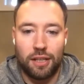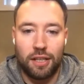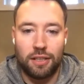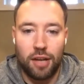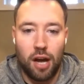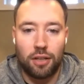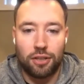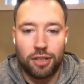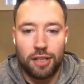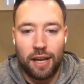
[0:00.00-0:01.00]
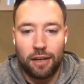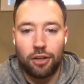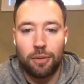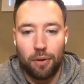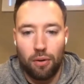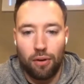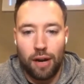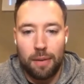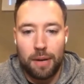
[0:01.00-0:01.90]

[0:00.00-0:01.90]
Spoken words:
kinesiology, and they had a good program.